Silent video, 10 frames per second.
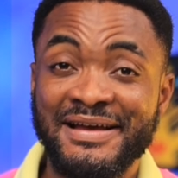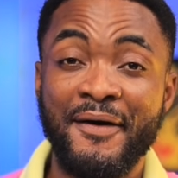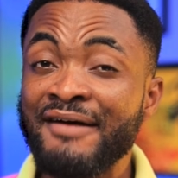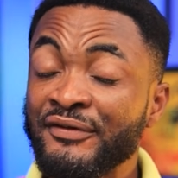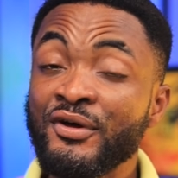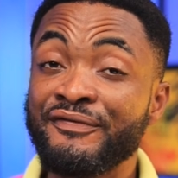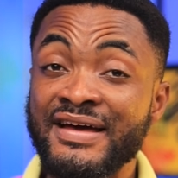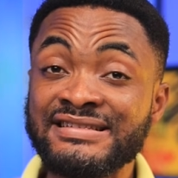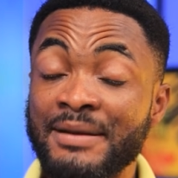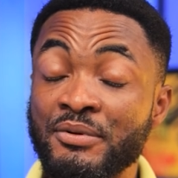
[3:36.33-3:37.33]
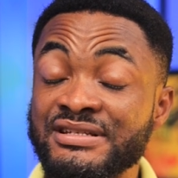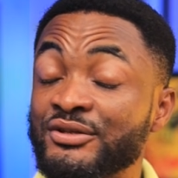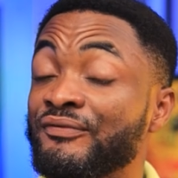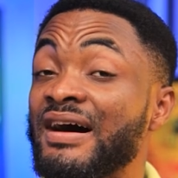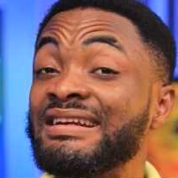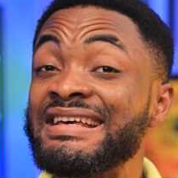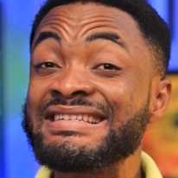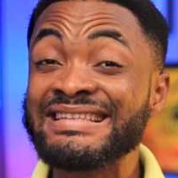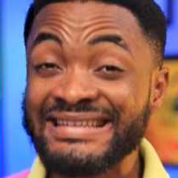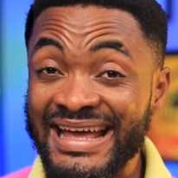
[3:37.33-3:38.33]
After your first deposit of at least
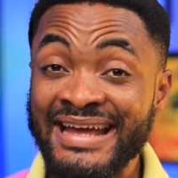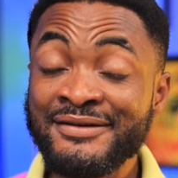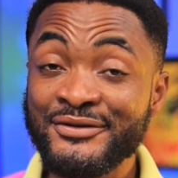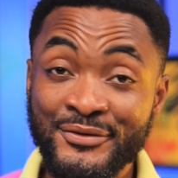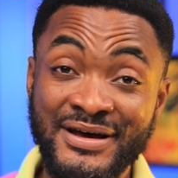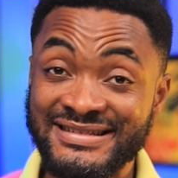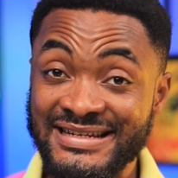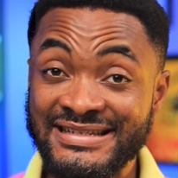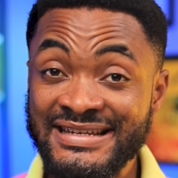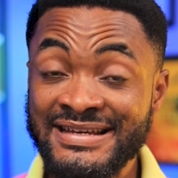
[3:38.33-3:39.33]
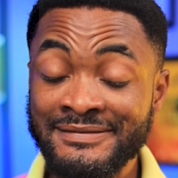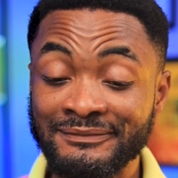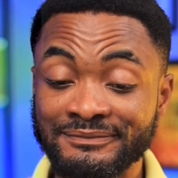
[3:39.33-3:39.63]
10 USDT,